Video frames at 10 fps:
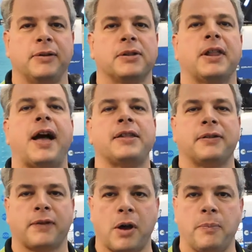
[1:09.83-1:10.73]
There's lots
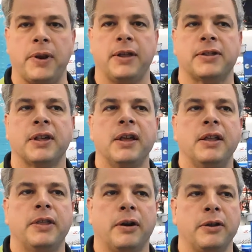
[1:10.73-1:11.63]
of companies
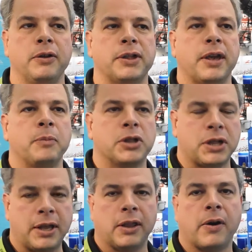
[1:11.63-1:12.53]
that are using
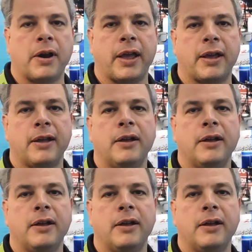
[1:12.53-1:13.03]
machine learning